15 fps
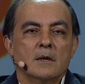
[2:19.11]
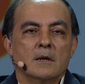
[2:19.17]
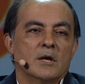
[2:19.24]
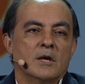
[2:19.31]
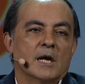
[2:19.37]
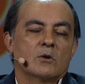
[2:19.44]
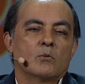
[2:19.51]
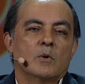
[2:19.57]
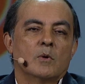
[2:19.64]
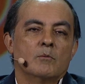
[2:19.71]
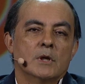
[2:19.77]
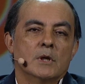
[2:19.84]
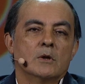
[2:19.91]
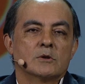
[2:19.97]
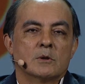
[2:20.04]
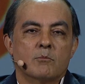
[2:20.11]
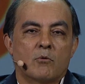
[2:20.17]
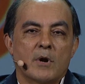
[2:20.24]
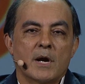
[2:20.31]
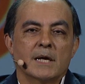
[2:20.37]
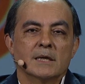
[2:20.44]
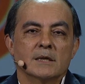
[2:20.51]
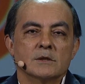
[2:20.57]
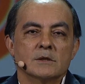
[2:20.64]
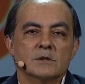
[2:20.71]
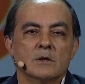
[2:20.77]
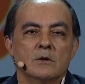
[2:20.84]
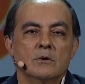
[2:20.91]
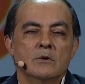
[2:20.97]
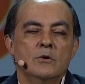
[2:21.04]
Yet when we looked at
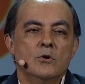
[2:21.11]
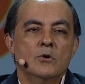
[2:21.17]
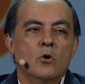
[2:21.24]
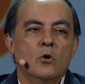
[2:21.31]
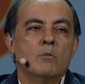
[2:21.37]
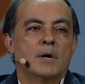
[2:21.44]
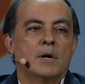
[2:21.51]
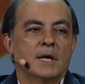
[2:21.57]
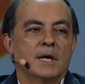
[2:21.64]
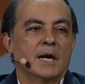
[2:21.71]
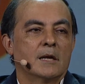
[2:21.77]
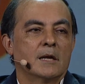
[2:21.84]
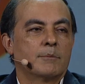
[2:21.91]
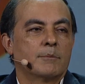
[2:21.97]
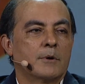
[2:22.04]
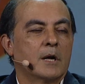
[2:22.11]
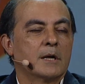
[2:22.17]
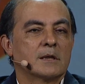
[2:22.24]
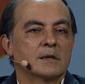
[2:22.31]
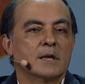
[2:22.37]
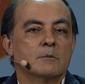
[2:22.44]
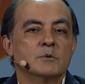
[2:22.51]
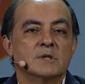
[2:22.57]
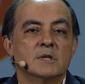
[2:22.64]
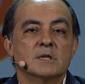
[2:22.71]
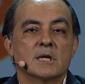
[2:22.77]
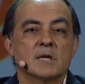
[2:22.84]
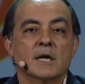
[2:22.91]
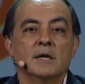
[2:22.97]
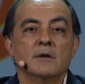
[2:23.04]
brands, nobody had a product that was
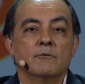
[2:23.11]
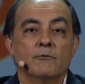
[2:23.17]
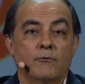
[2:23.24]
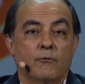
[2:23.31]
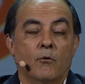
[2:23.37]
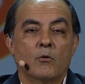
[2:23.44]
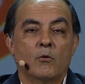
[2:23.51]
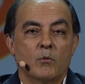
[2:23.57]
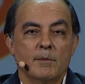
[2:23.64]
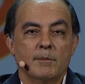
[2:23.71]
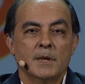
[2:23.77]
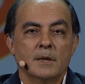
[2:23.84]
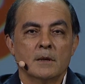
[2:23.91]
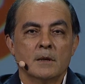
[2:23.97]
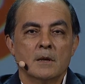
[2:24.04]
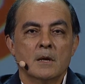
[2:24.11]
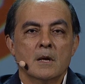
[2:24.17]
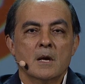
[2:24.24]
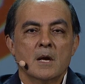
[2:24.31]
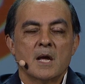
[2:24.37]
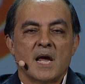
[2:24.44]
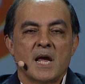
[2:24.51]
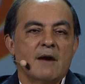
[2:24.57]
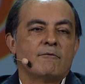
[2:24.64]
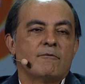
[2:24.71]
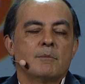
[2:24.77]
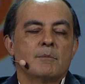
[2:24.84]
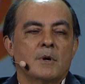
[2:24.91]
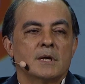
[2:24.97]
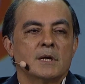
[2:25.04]
designed for women.
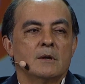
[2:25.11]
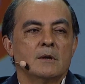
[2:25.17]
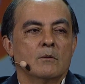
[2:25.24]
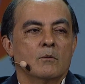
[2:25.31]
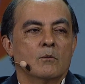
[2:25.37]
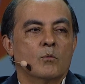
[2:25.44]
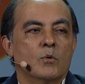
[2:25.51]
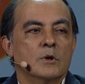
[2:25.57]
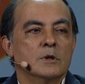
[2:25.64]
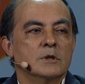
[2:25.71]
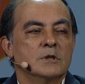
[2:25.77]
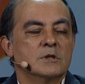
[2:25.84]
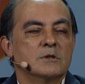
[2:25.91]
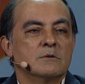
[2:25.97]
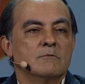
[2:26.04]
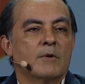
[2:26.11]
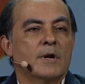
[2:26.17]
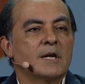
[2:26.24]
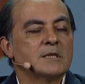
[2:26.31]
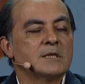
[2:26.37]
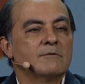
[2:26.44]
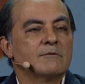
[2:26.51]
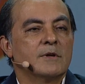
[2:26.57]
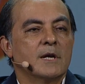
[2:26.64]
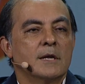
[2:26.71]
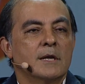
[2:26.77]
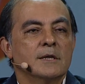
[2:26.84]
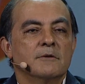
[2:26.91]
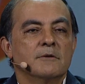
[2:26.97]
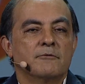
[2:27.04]
Everybody was relatively
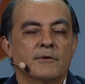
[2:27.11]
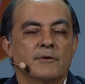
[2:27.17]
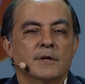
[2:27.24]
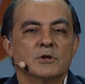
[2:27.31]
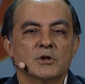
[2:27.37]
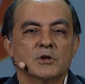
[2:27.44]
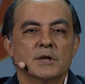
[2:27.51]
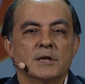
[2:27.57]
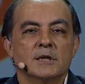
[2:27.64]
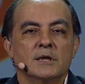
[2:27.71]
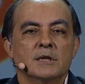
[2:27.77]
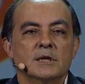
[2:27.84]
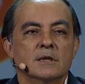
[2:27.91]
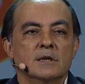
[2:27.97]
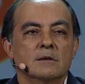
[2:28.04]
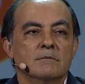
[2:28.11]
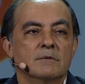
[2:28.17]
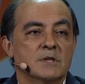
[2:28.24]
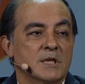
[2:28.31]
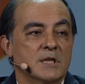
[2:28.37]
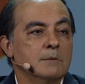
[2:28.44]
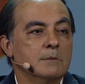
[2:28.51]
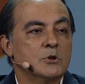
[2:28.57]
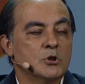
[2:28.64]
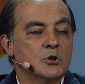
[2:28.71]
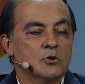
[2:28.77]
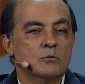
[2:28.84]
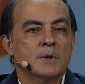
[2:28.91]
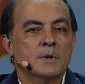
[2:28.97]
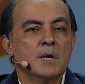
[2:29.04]
undifferentiated in the same
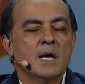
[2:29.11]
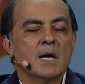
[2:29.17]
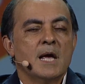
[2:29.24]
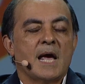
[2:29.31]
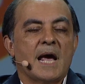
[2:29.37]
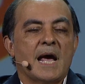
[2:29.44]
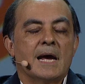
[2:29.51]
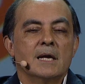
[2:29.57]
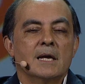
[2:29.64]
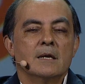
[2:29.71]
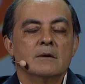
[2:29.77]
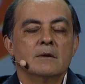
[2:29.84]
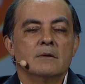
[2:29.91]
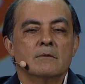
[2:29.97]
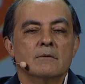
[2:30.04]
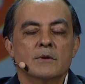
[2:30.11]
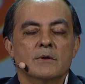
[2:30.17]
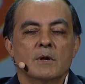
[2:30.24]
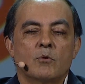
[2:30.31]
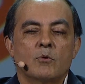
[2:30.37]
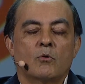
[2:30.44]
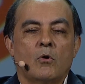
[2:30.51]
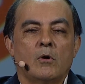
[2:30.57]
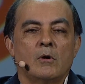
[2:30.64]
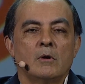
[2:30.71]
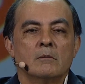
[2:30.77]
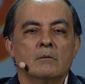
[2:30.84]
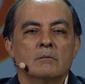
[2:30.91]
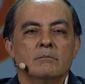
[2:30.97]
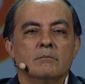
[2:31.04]
tube, and they were
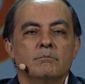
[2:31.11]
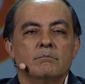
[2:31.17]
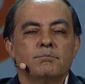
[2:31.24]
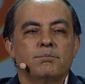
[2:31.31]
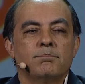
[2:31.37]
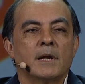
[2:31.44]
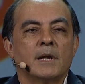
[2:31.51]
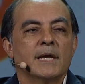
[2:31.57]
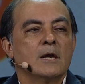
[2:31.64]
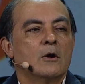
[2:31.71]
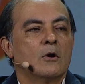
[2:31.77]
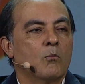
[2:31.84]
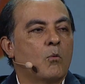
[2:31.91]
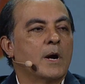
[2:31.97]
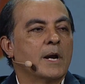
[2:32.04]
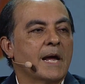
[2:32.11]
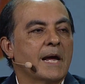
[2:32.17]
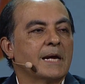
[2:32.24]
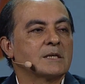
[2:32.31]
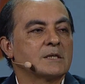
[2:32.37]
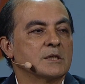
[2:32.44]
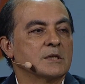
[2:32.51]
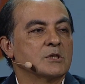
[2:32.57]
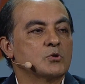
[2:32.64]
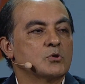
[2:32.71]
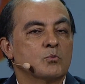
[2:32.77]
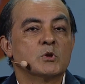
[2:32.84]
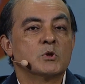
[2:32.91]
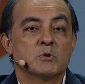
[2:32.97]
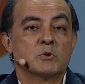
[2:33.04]
all playing on one
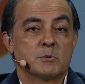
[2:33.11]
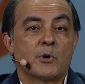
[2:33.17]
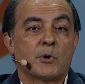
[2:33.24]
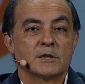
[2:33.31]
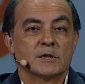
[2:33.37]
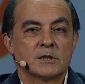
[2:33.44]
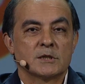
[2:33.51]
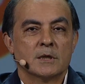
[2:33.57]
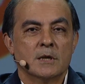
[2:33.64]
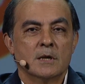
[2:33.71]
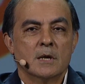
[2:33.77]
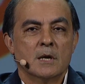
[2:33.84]
axis, which was price.